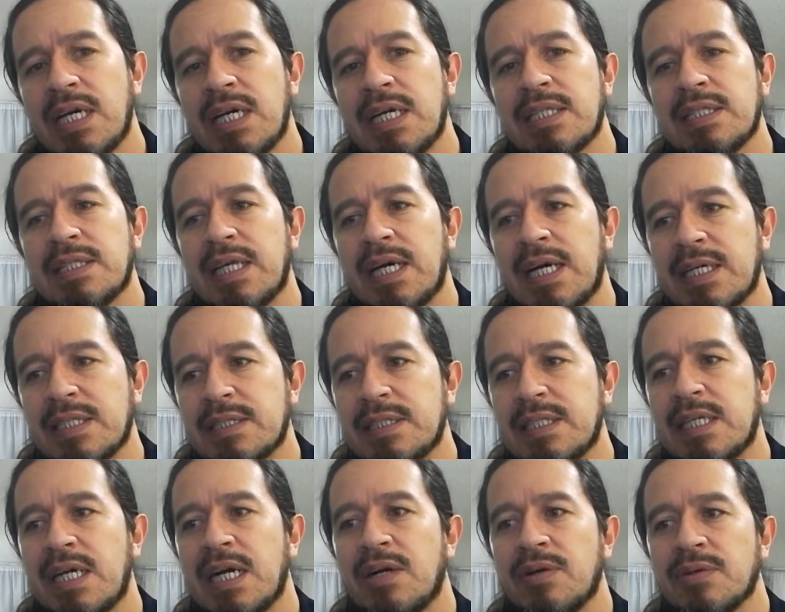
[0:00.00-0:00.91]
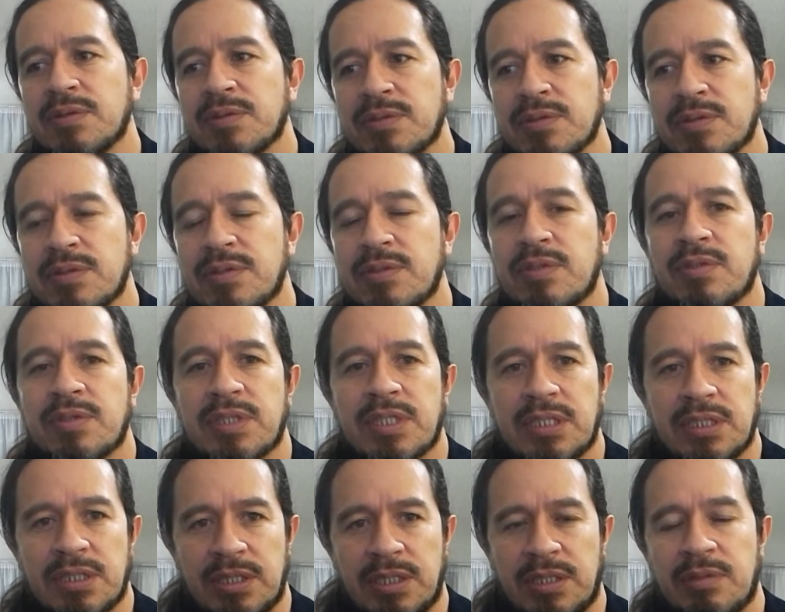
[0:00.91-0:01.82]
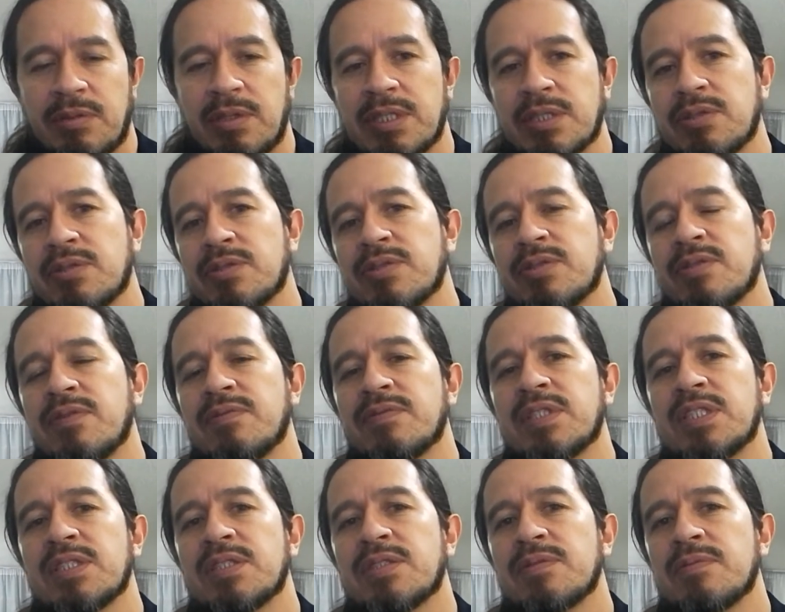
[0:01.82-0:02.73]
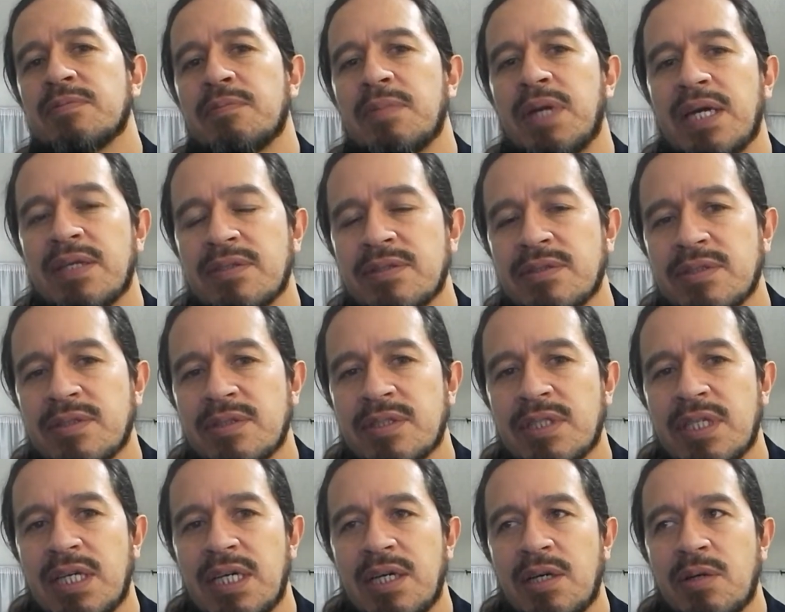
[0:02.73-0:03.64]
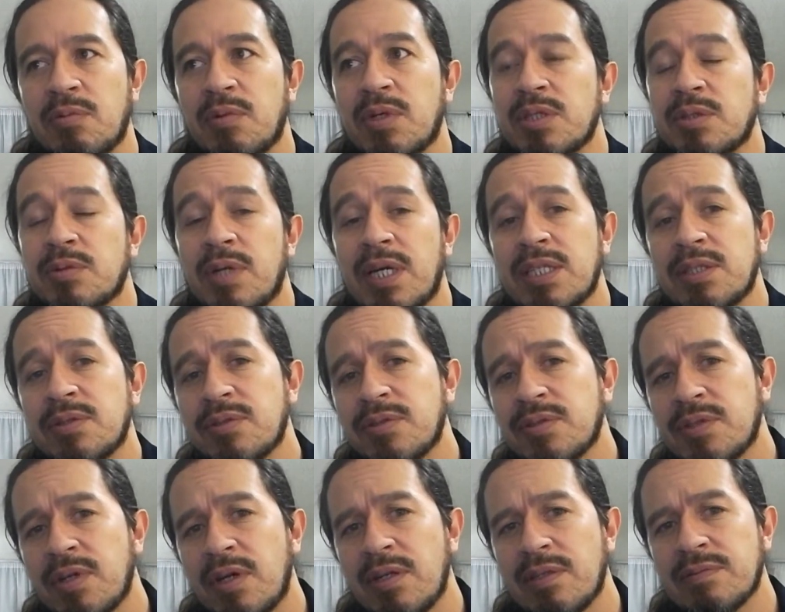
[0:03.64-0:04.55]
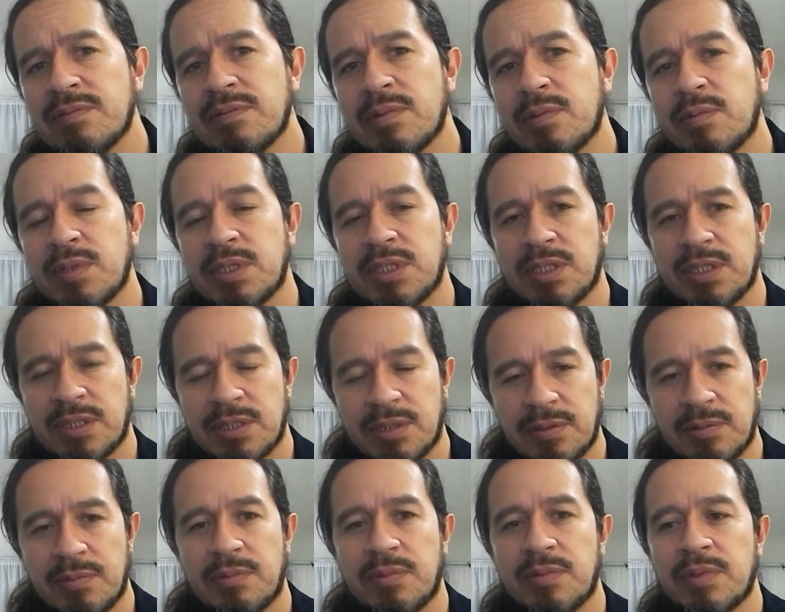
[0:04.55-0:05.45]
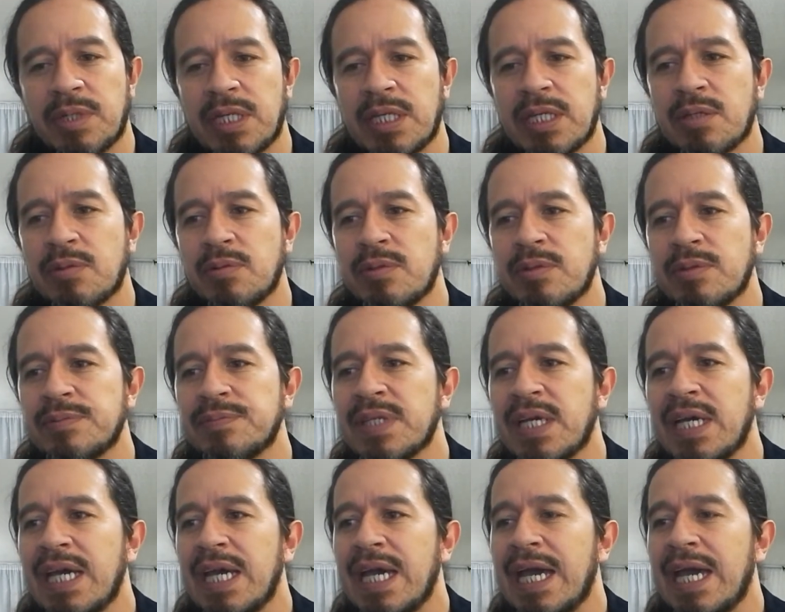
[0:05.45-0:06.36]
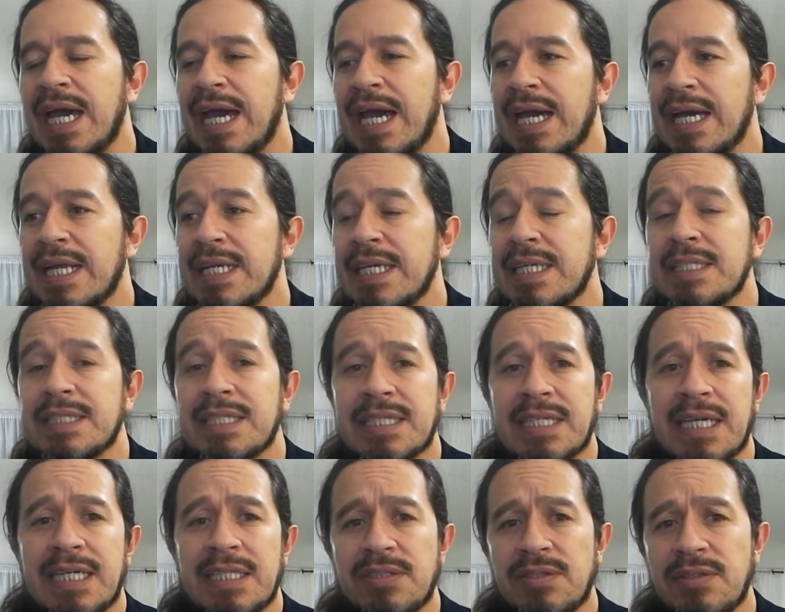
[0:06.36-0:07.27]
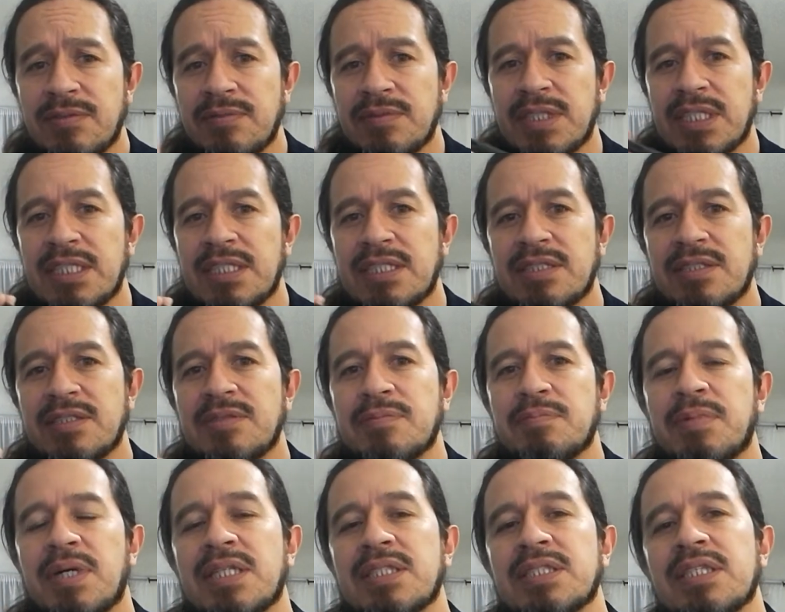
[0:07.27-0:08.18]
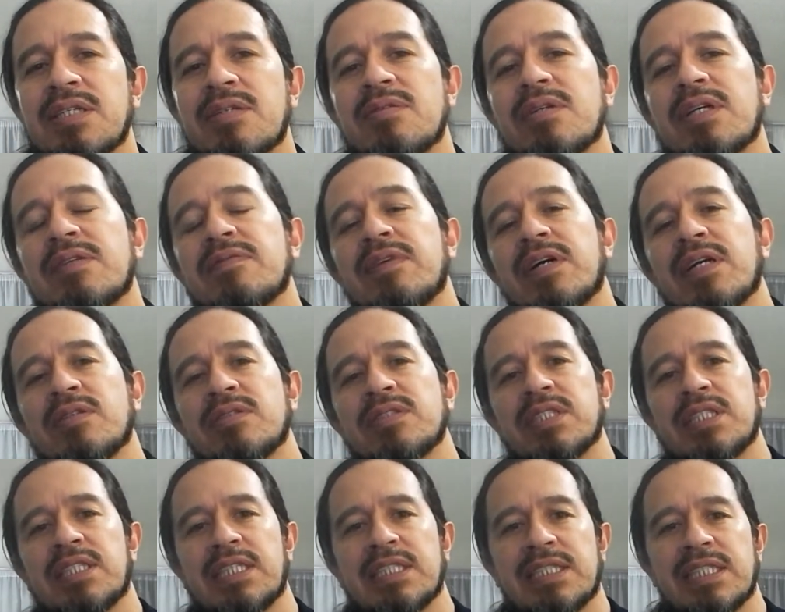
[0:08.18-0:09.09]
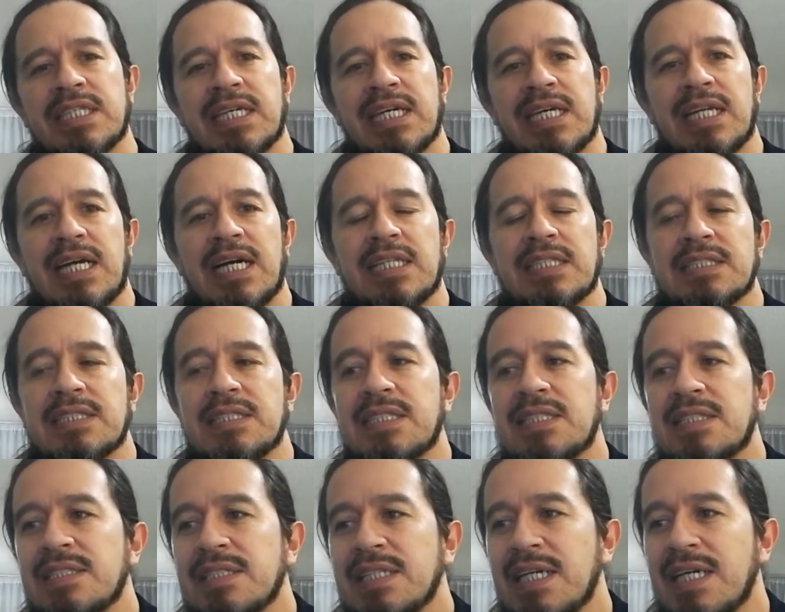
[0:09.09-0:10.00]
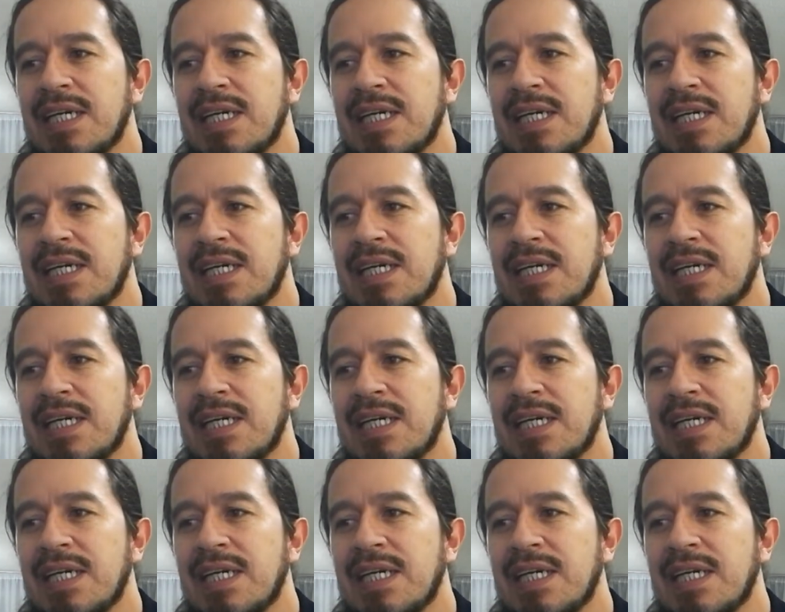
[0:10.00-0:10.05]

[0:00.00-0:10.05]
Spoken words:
that the authors or the generators of these methods were trying to solve, which is really cool. And in the case of this particular phylogenetic analysis,